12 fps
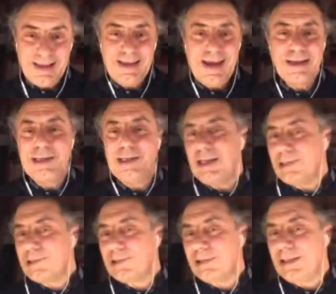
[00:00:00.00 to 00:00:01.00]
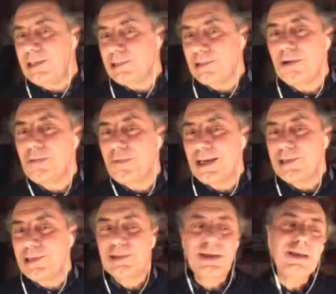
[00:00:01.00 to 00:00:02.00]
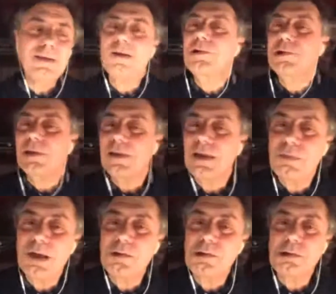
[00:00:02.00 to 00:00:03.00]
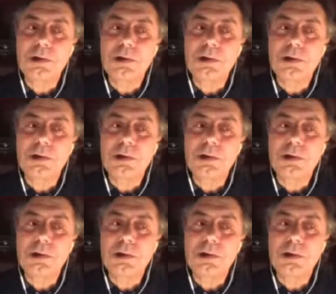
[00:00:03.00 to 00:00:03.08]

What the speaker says: and it's always interesting because